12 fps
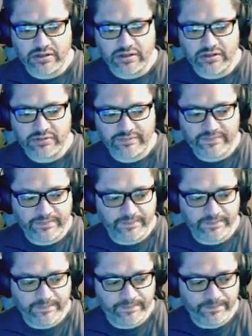
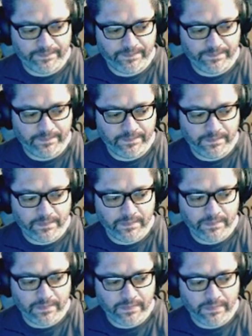
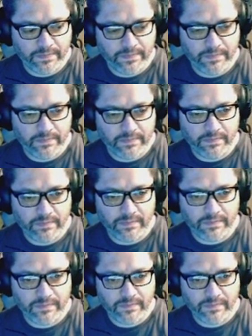
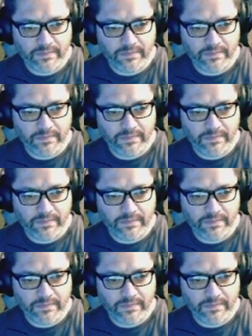Nothing is said.